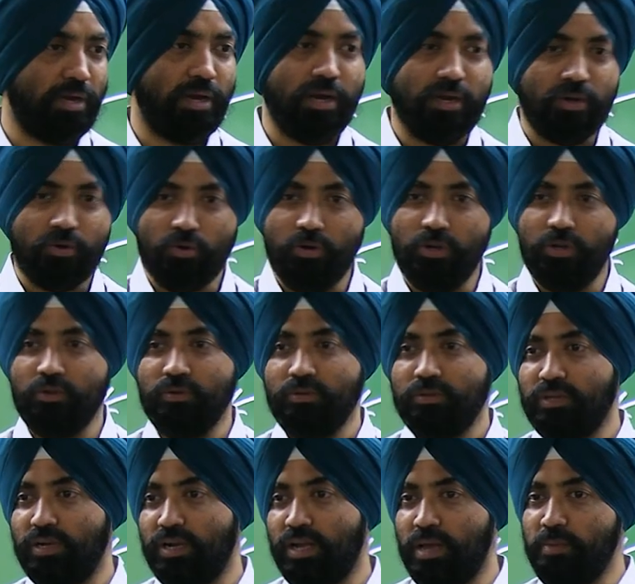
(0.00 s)
I told you
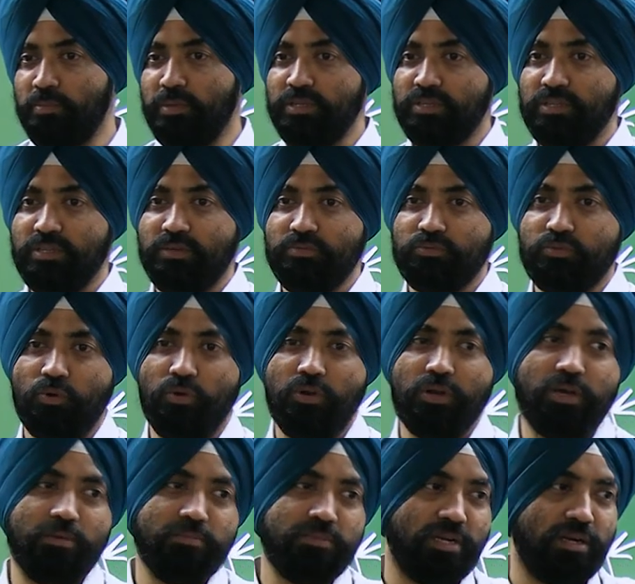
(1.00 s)
the dimension of soul
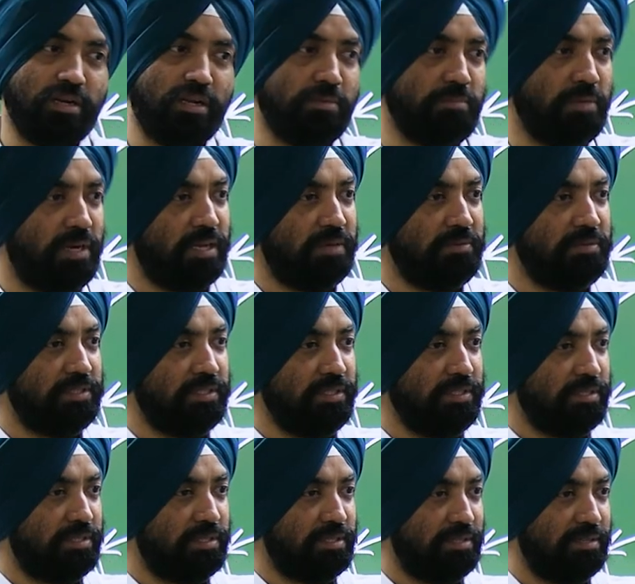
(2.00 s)
comes under
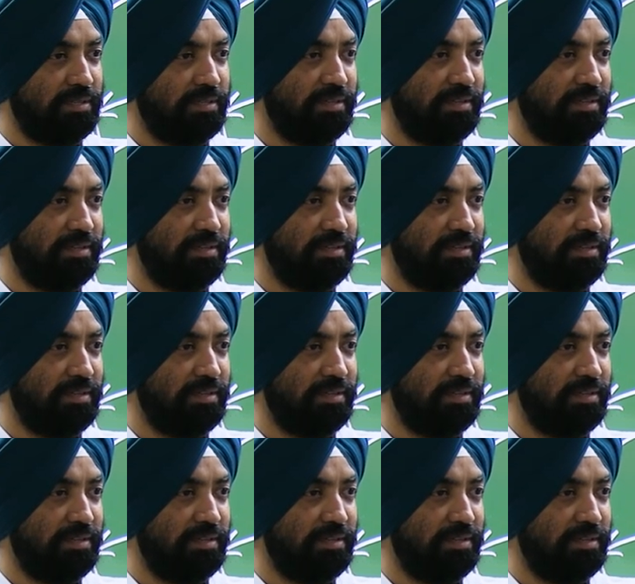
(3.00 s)
metaphysics.